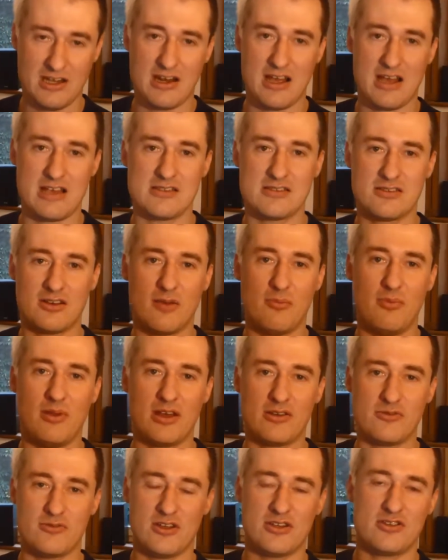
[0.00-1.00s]
And I saw
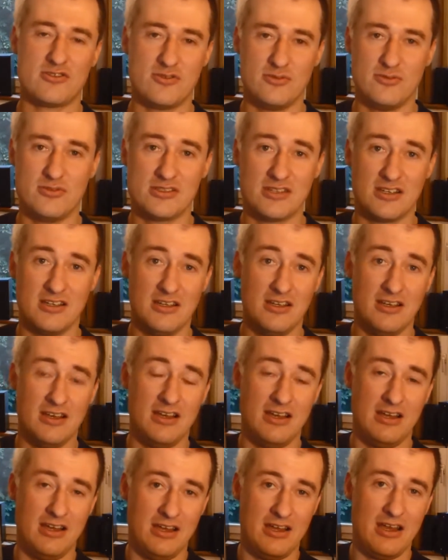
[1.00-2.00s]
Blood Red Shoes
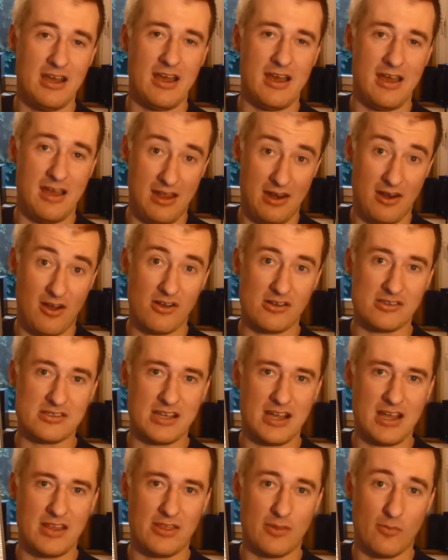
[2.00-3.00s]

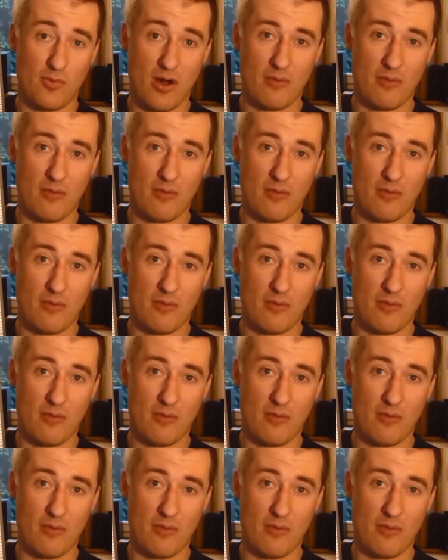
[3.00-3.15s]
alongside the